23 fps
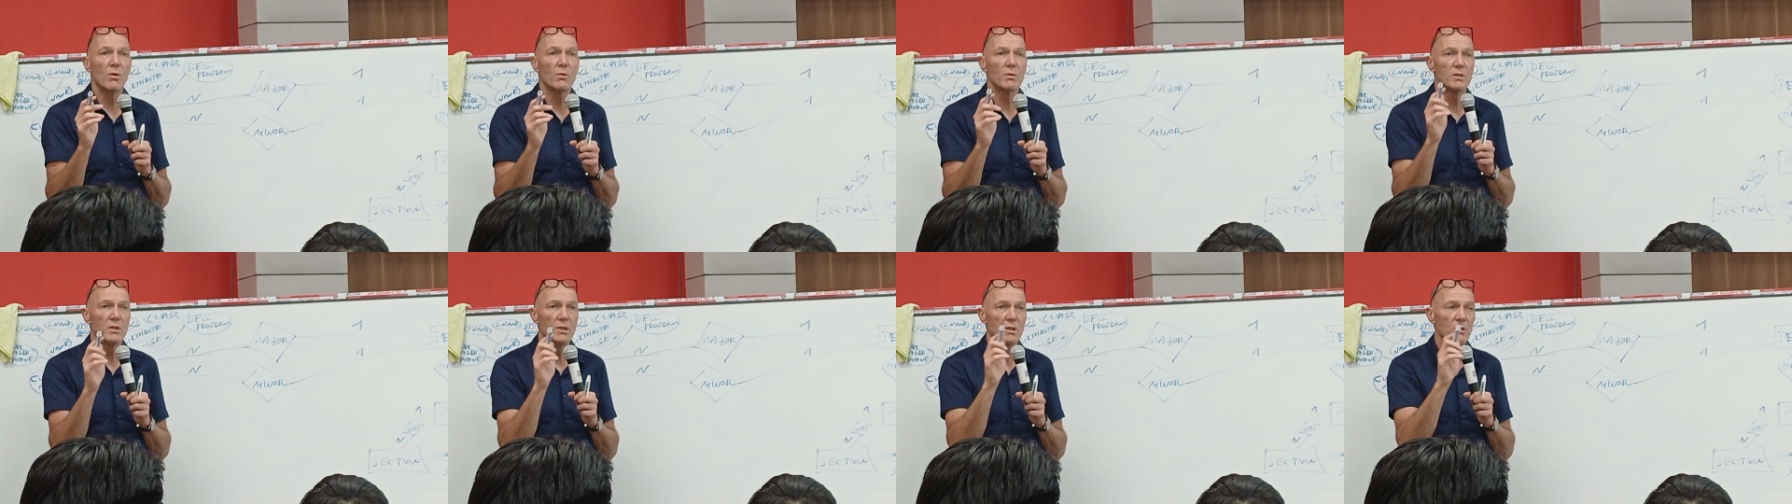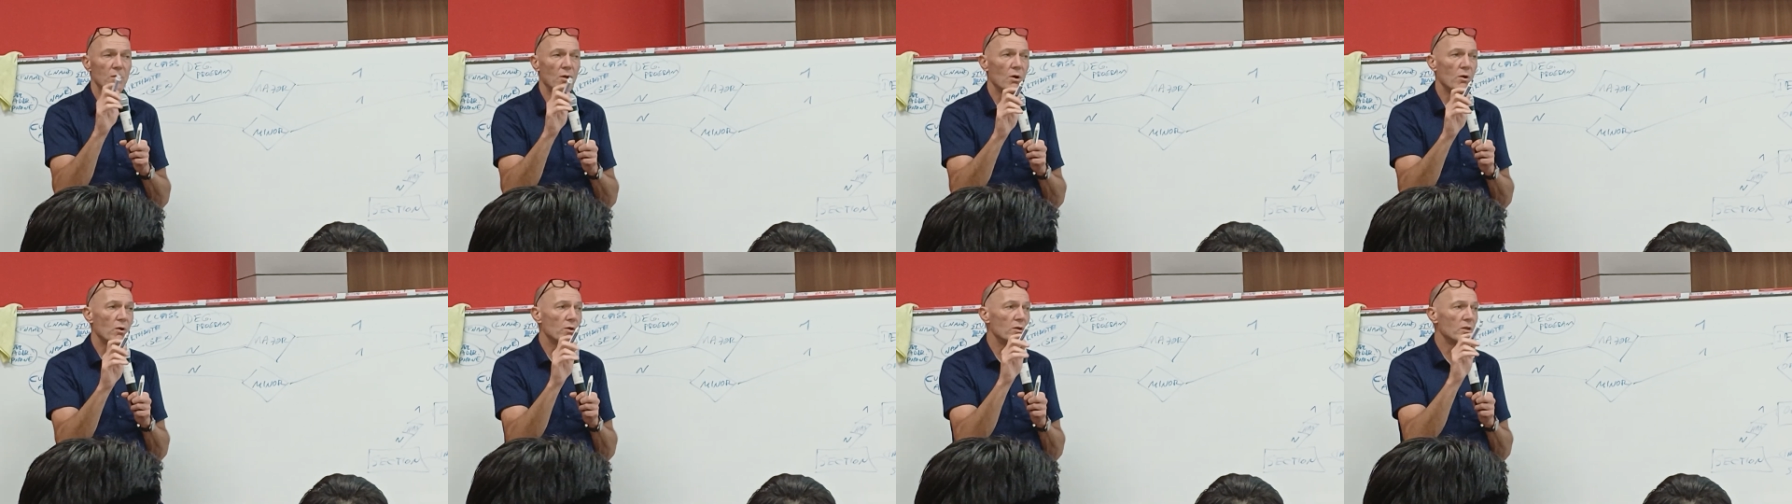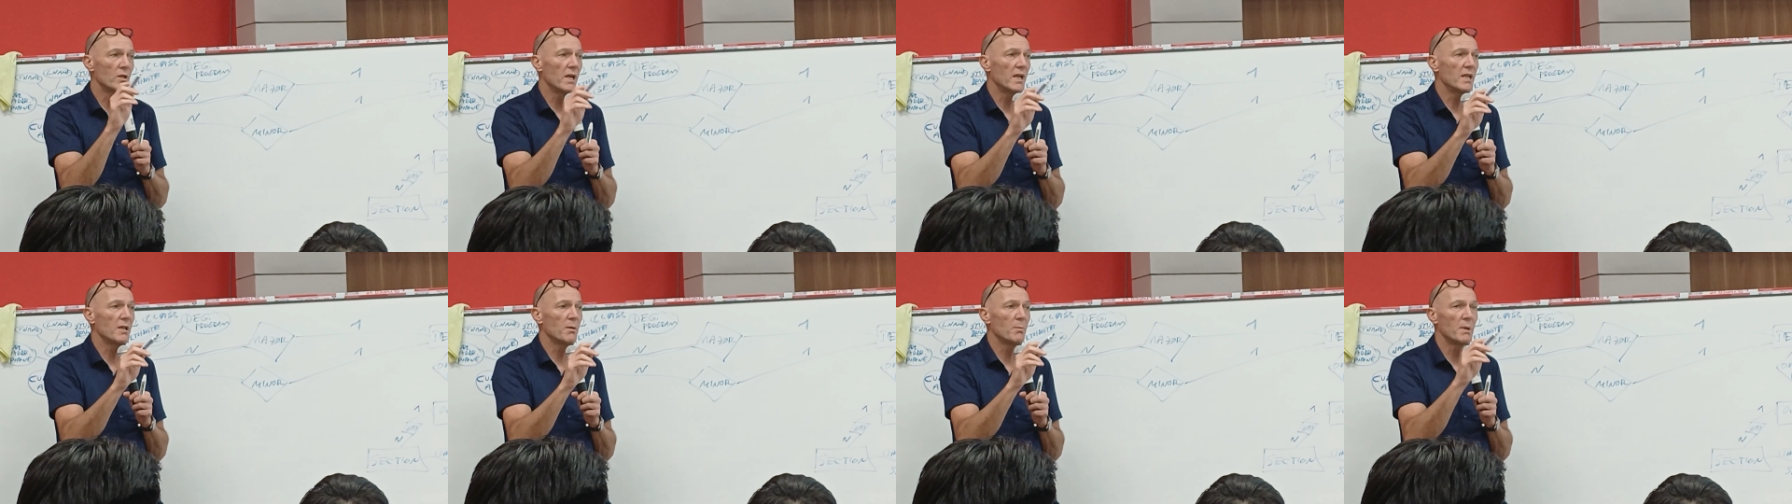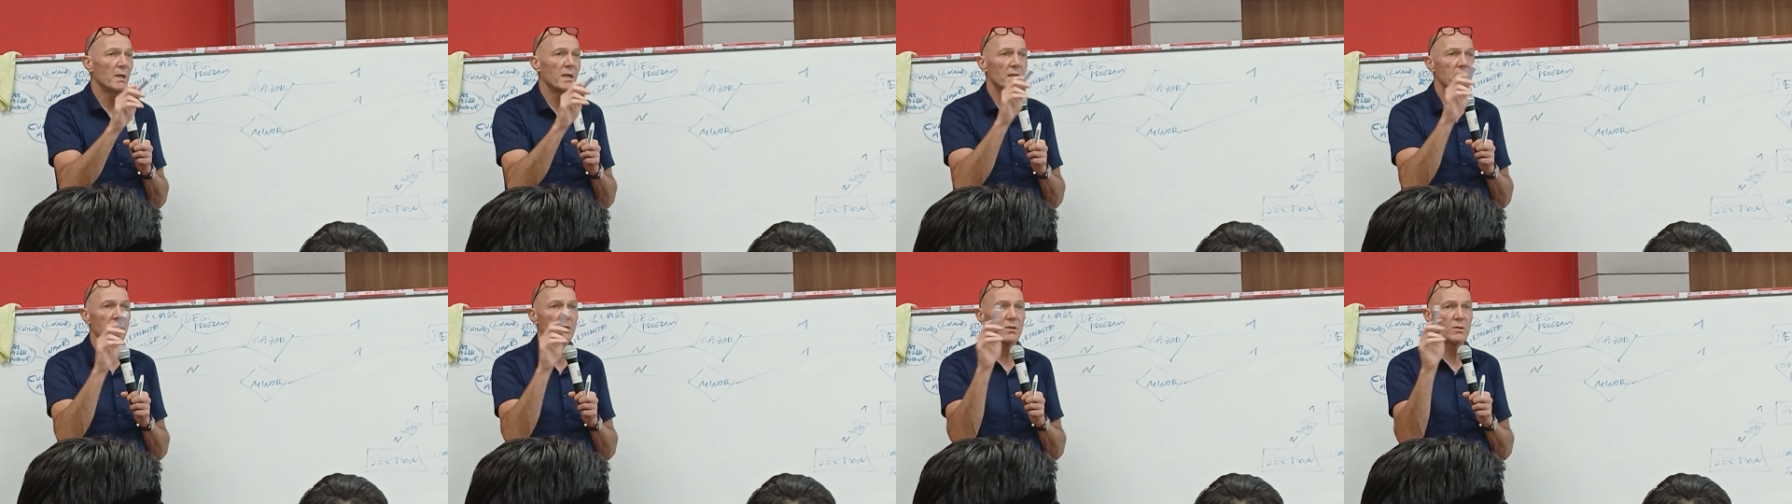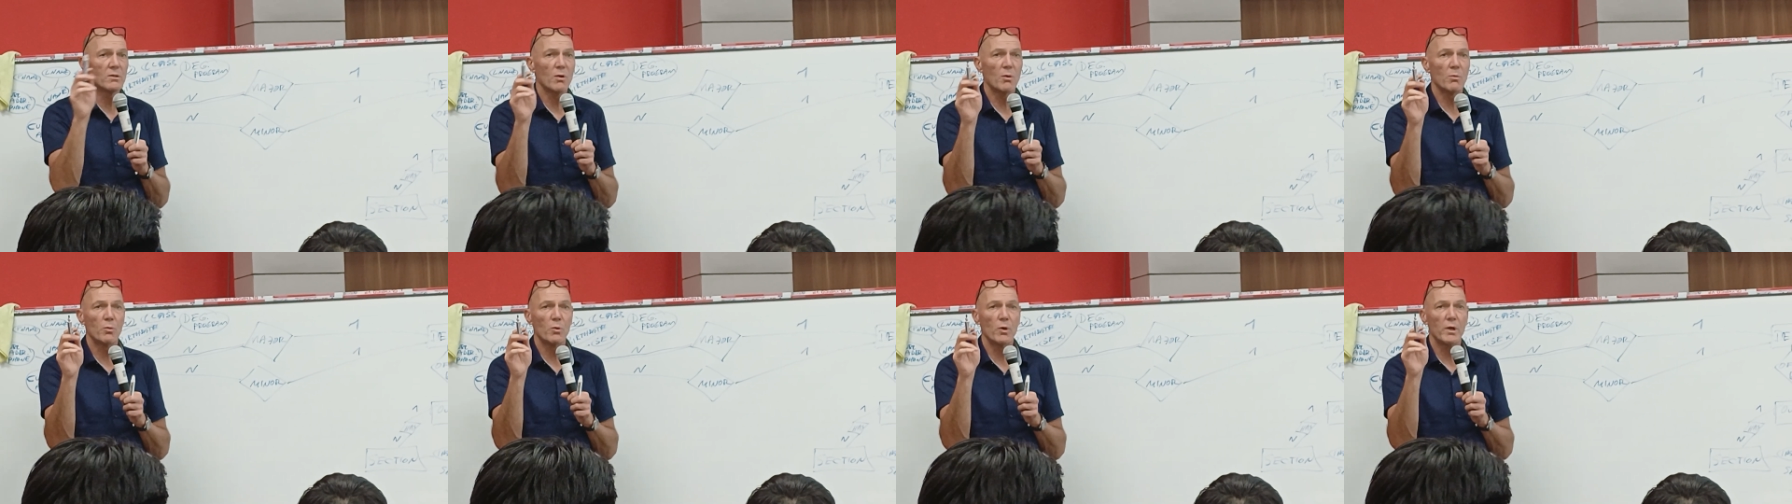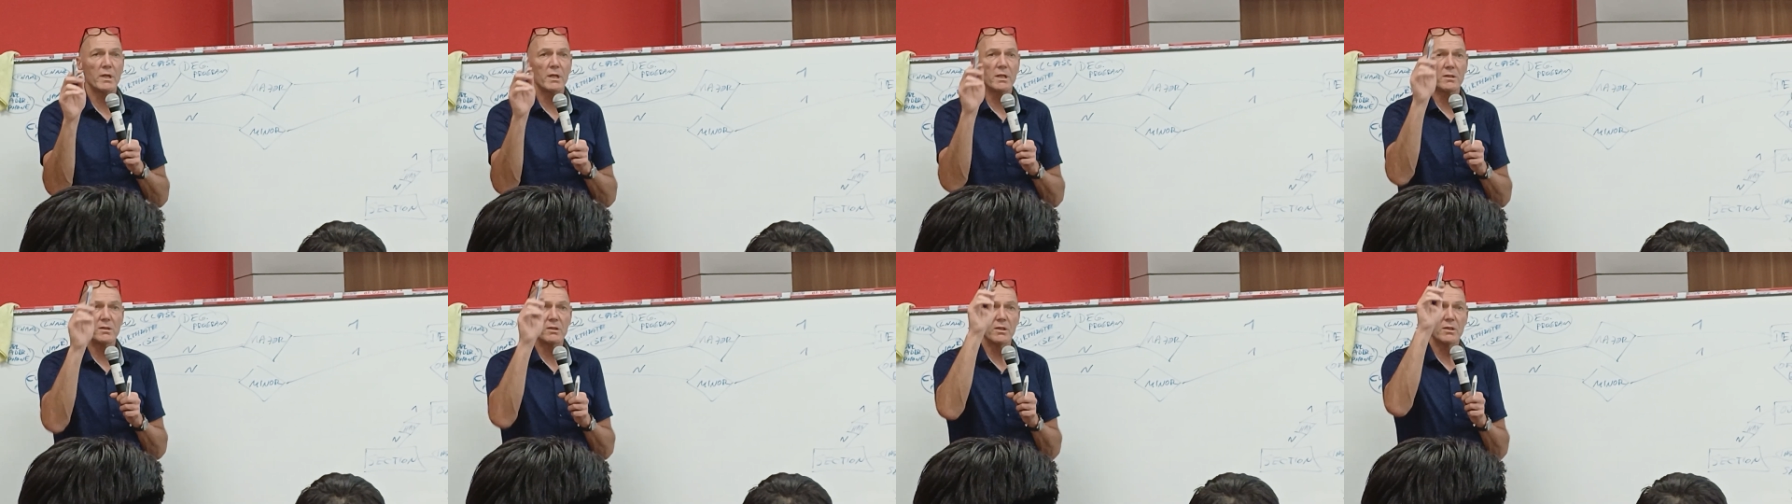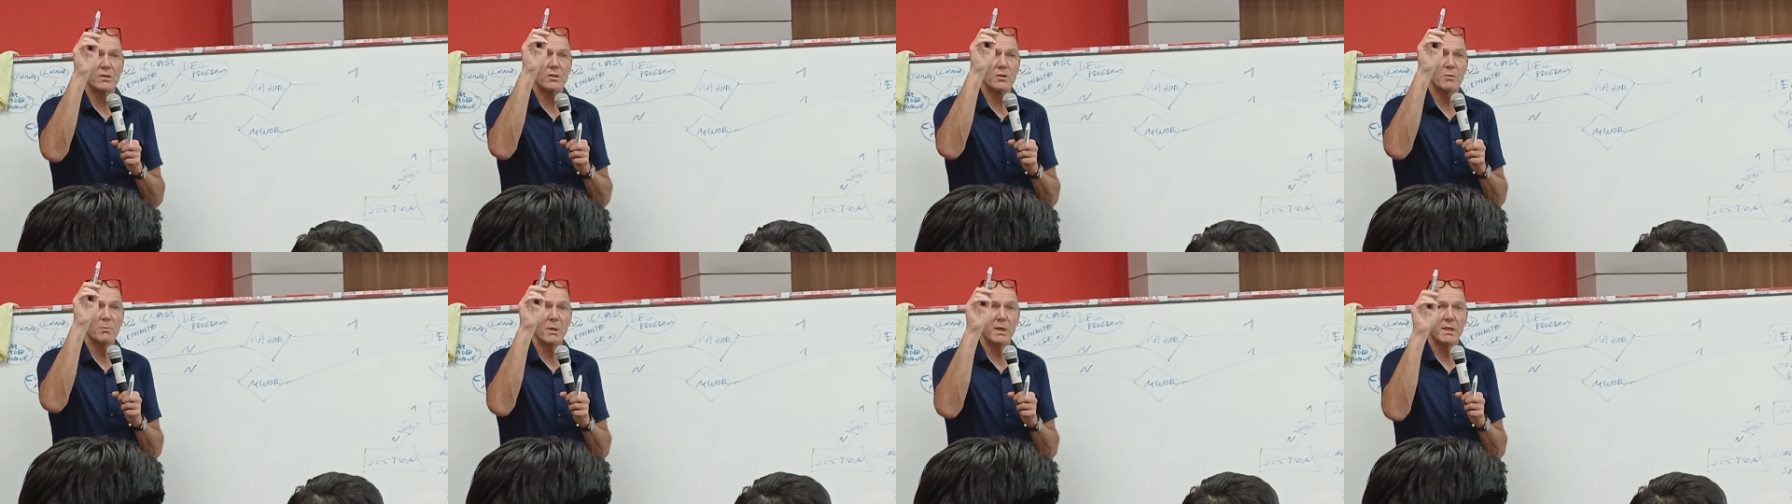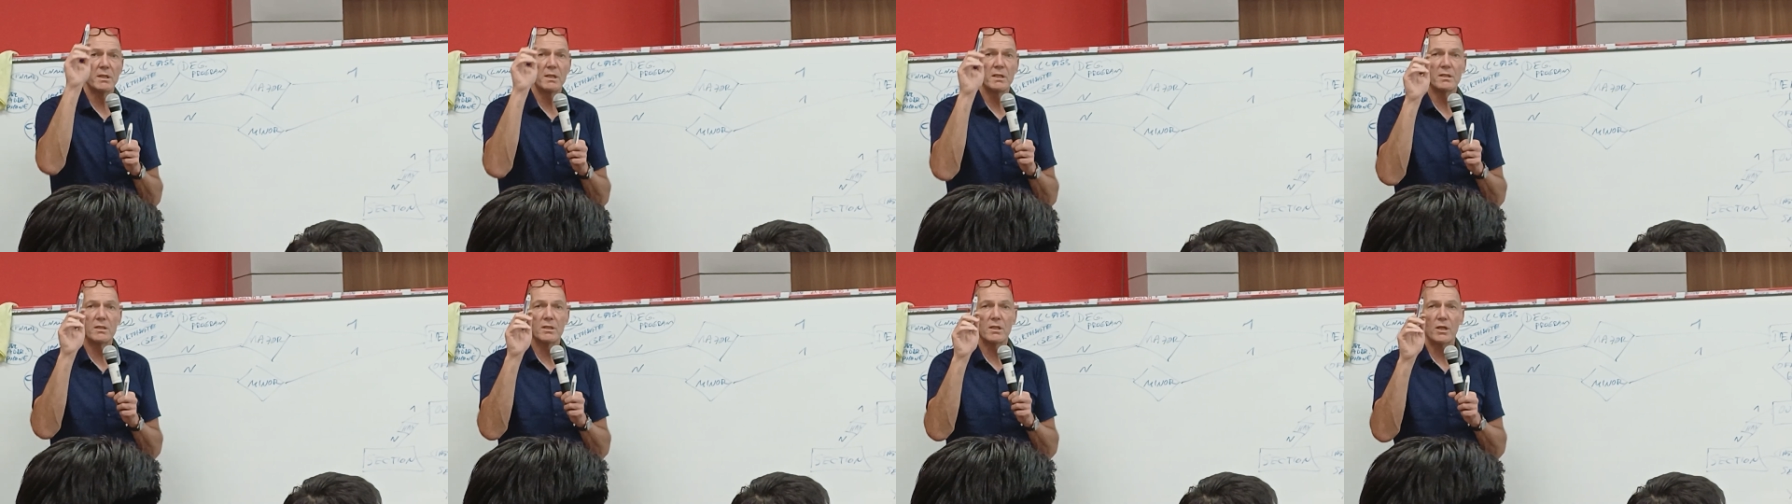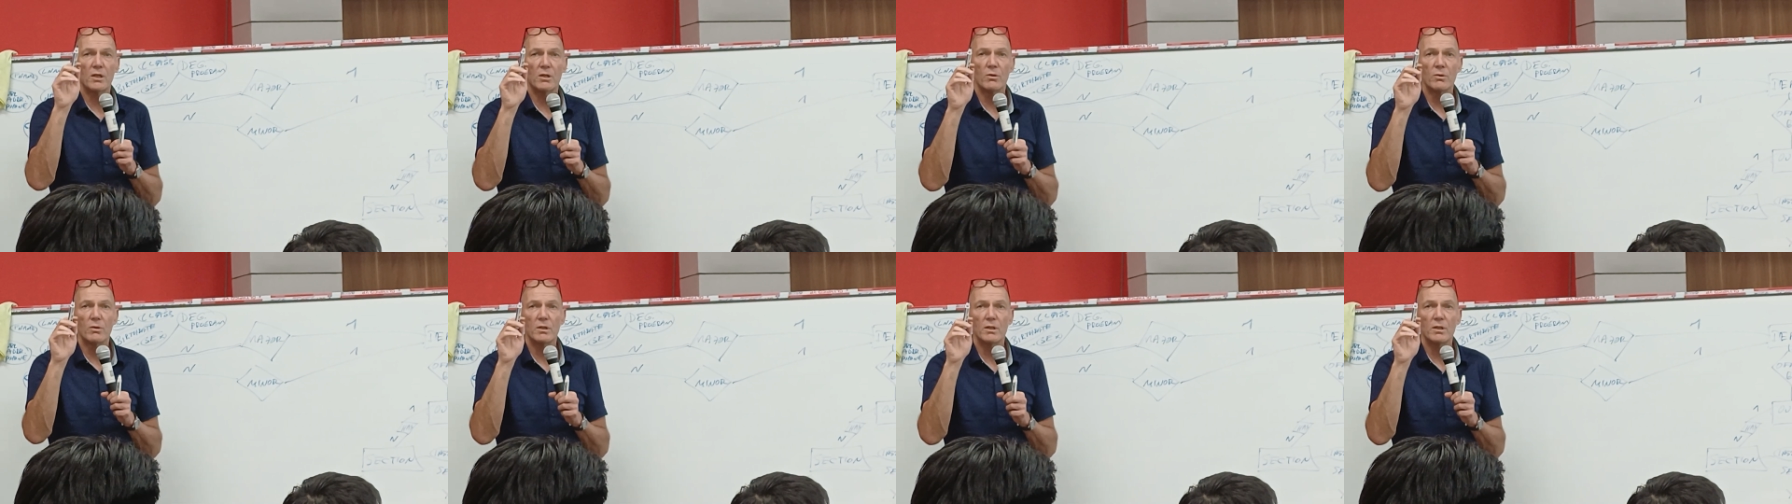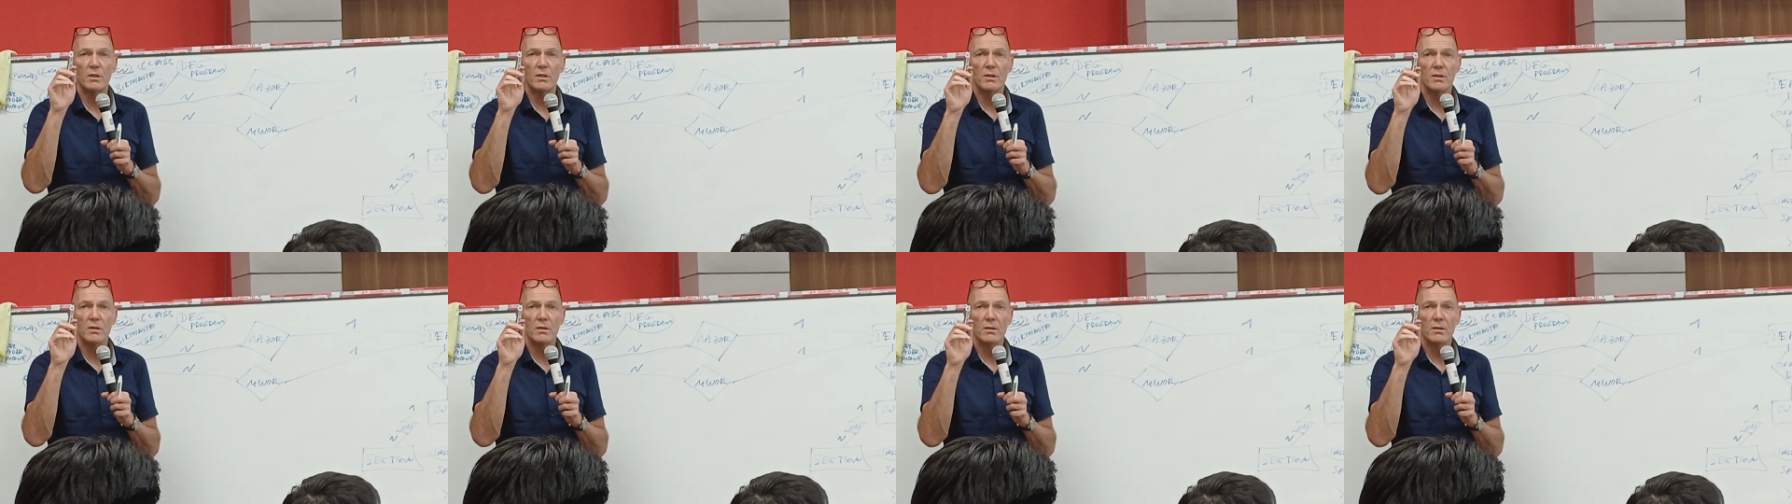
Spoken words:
Is he talking databases, operating system, IT security?